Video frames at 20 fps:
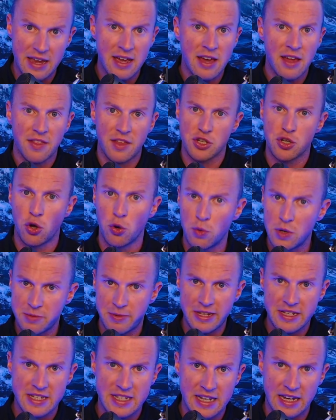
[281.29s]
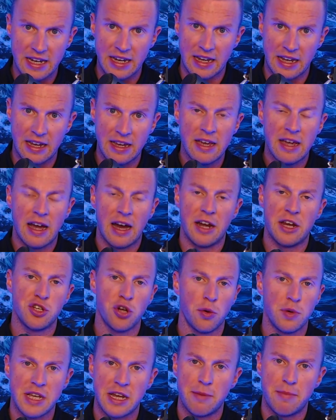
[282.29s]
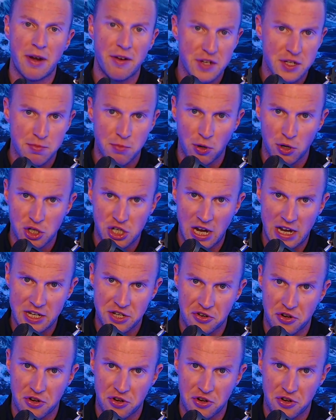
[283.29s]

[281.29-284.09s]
that's always been skinny and he's always had a bit of a small chest, right?